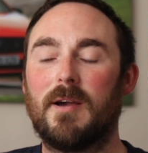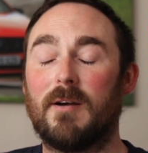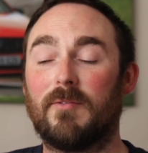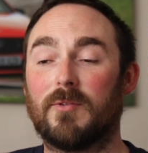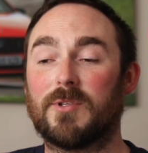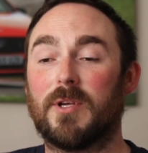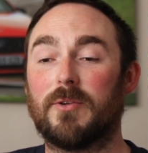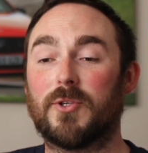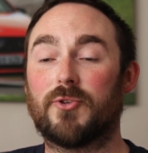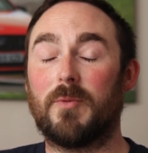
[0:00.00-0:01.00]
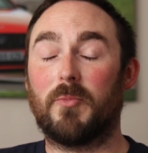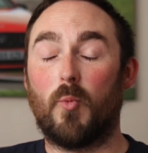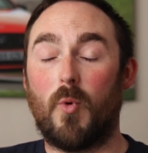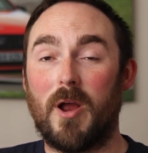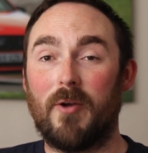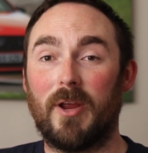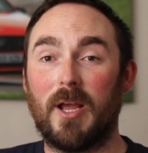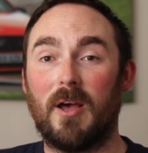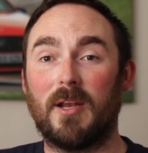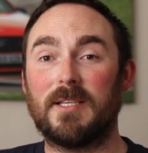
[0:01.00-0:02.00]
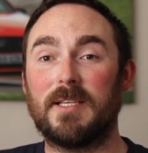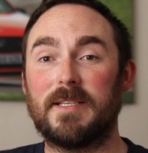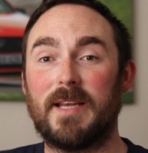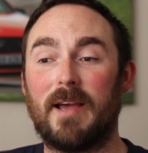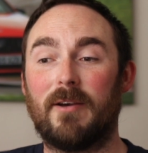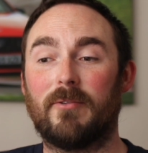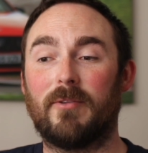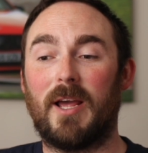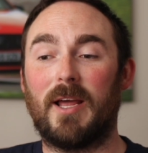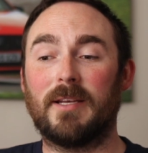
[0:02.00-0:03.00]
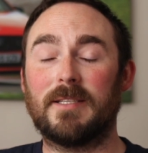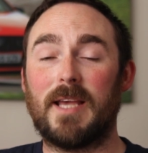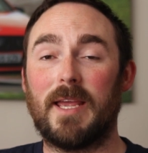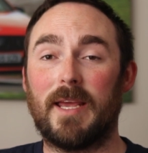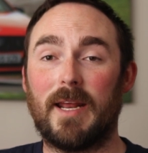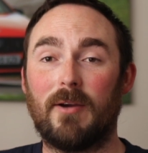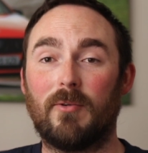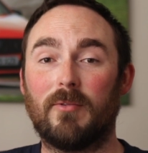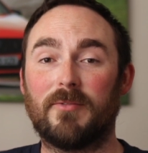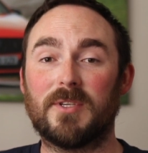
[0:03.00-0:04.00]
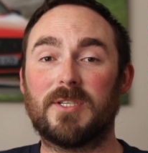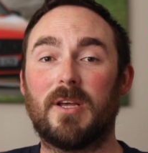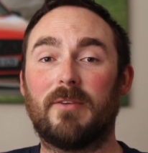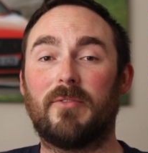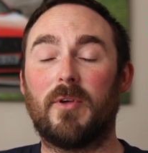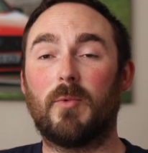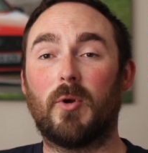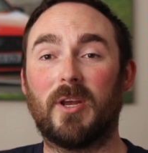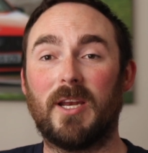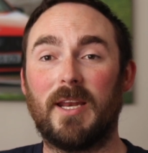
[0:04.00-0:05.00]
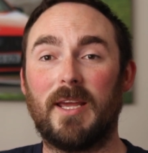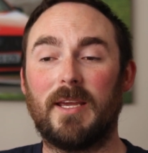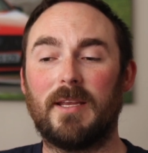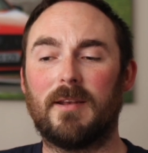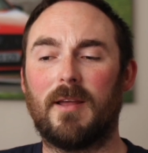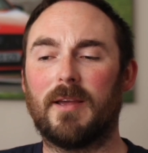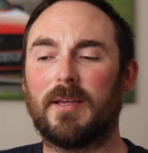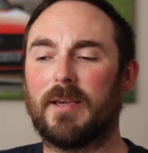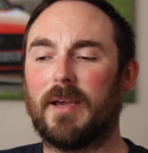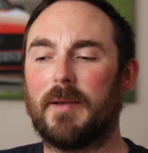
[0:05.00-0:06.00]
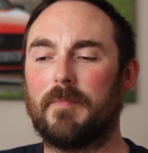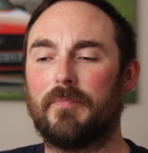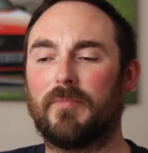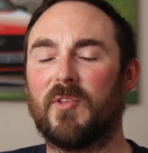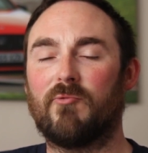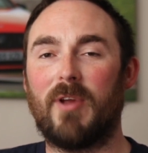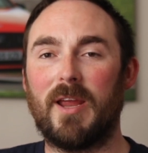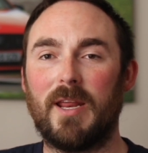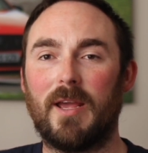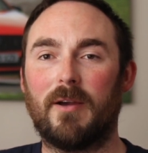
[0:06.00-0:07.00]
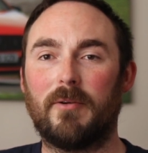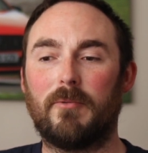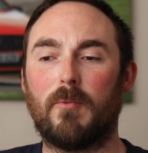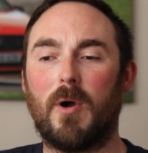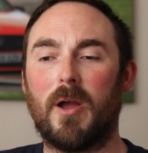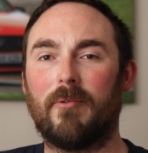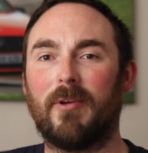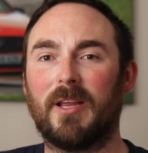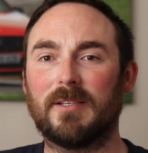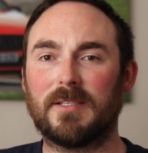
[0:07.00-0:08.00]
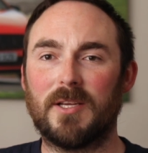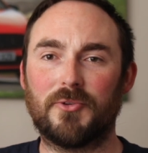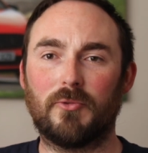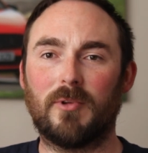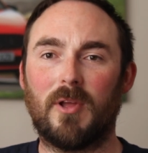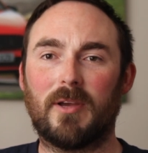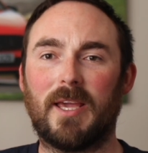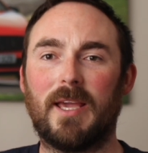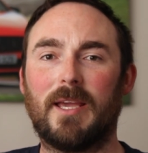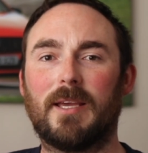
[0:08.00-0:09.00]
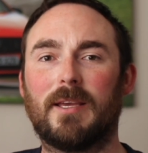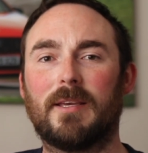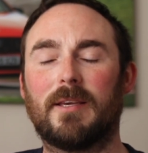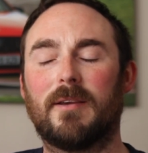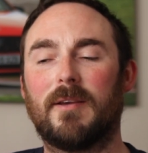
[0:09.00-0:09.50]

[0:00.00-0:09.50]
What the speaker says: I've also stripped the wiring harnesses down and taken out all of the stuff that I'm not going to need, like radio wiring, central locking,